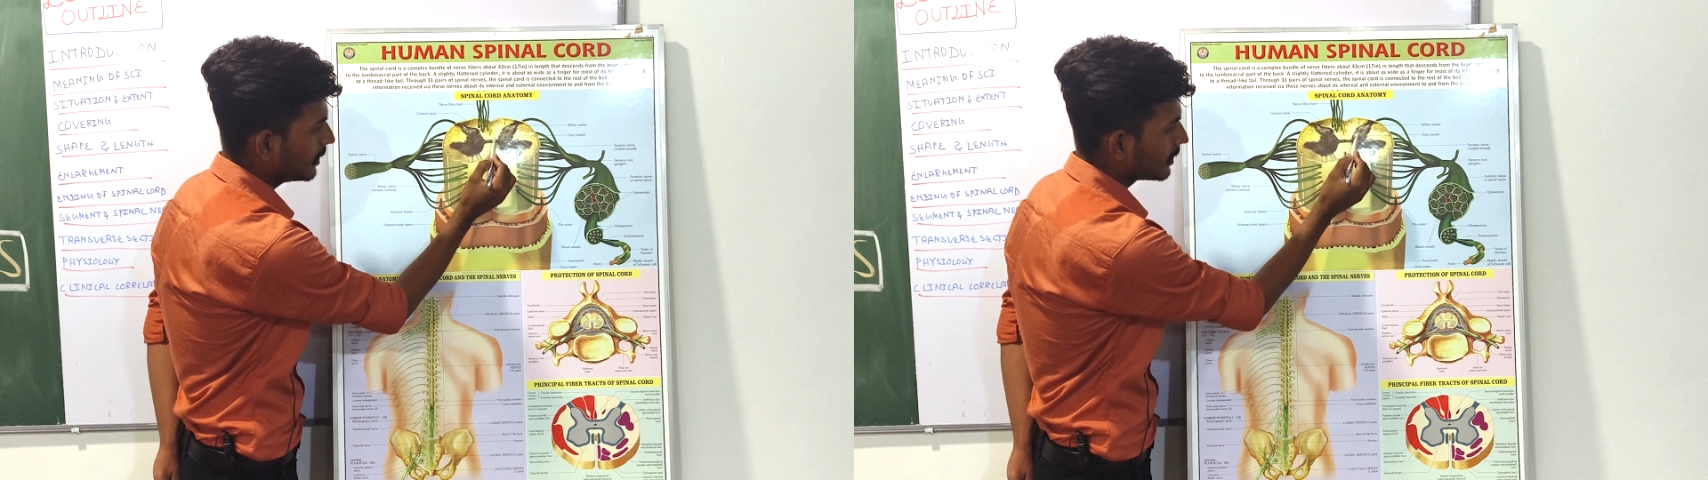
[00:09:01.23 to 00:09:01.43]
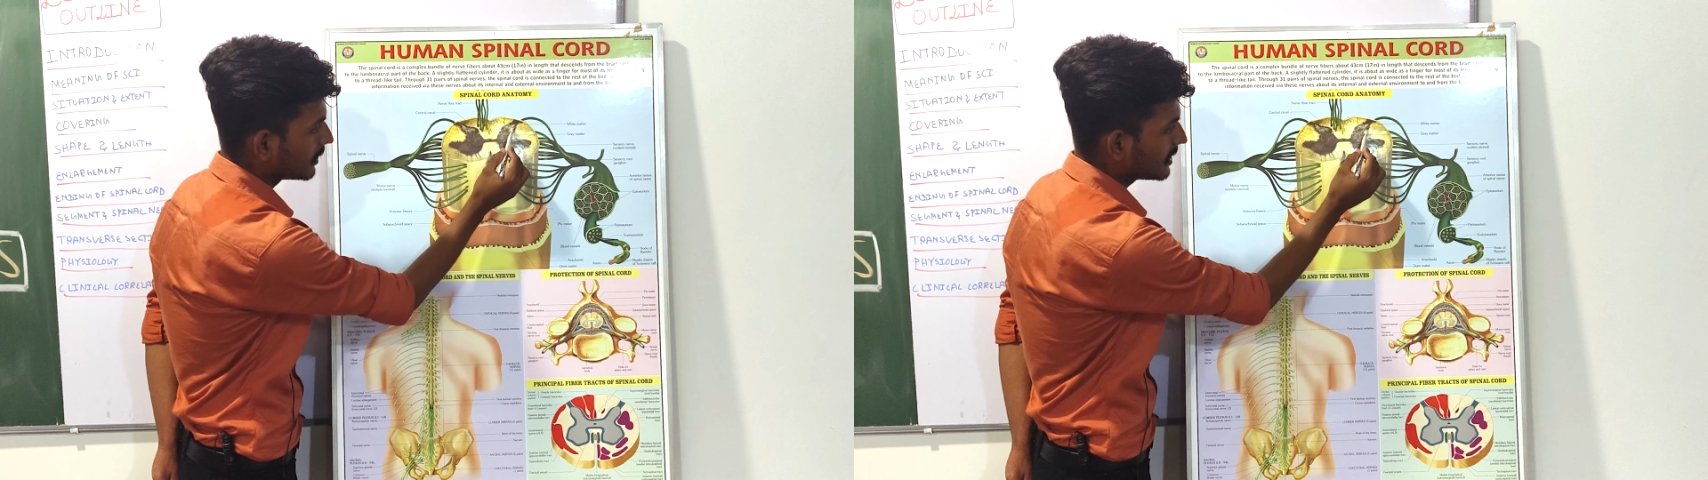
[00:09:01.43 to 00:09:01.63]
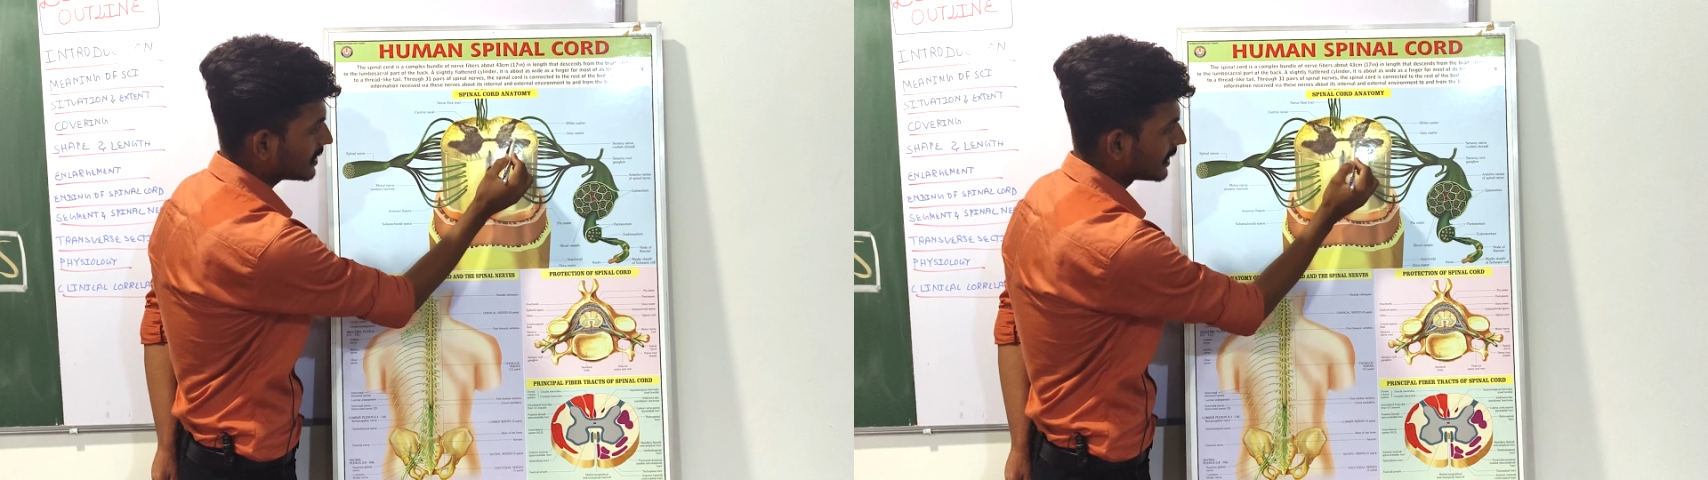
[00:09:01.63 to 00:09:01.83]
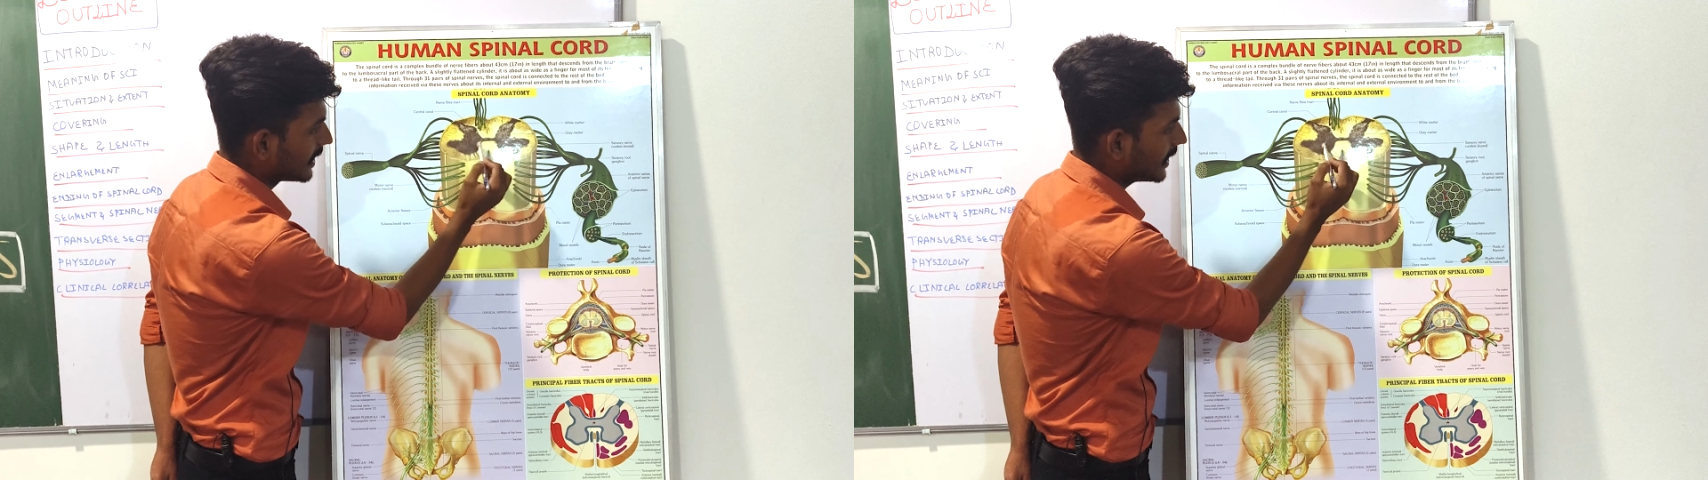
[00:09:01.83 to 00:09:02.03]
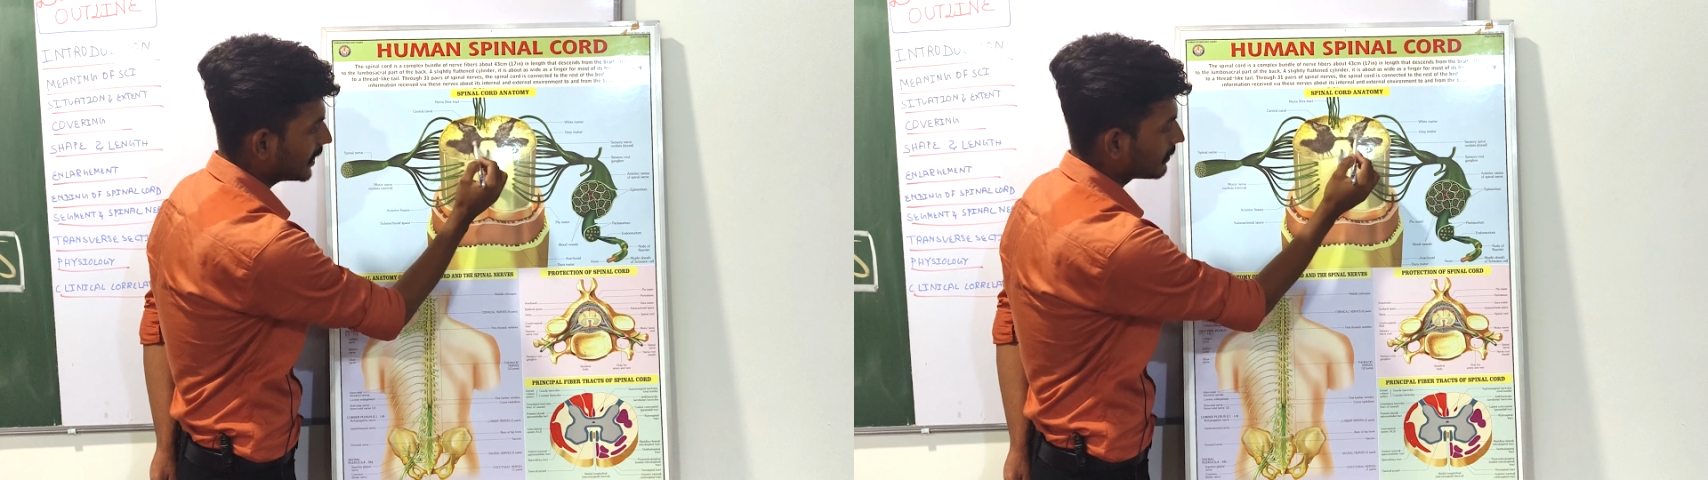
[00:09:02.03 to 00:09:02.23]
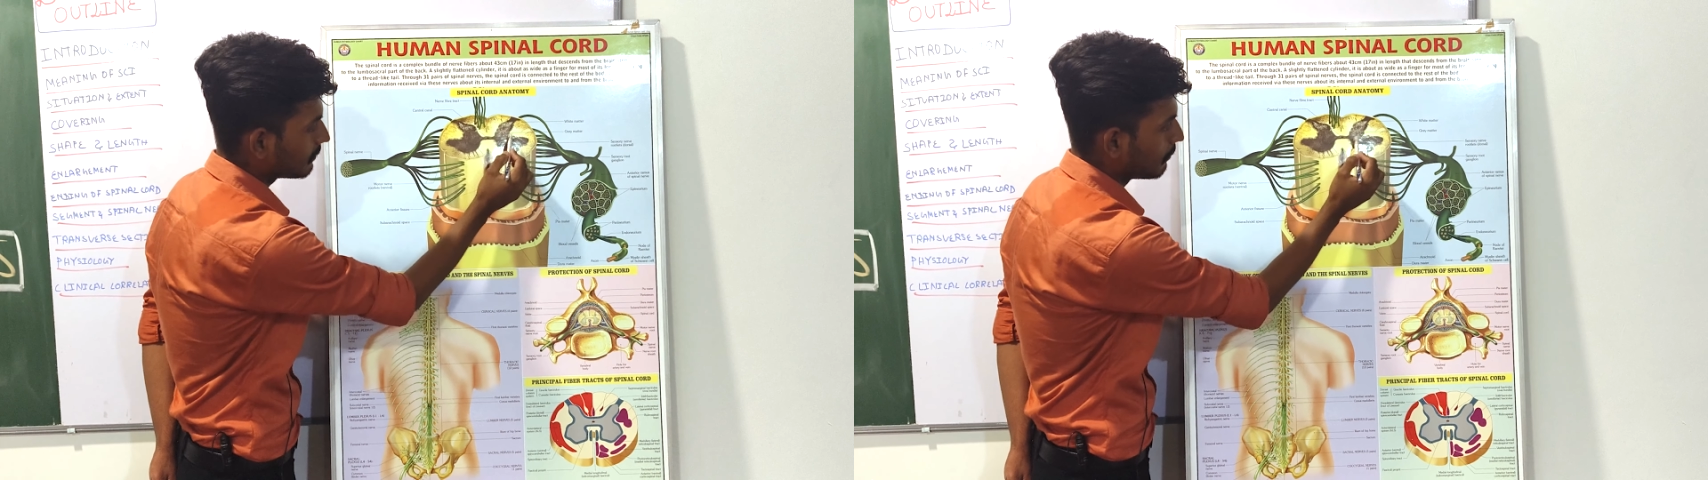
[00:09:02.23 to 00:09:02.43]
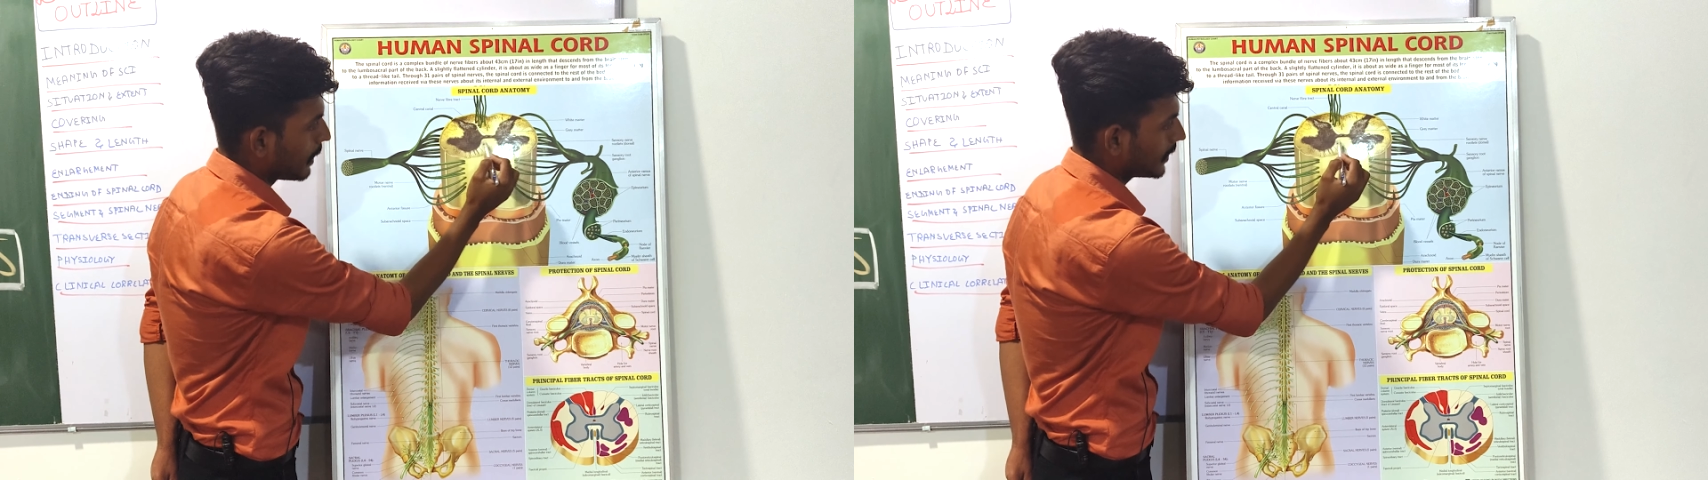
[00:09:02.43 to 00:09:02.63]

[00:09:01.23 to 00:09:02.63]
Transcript: this gray matter,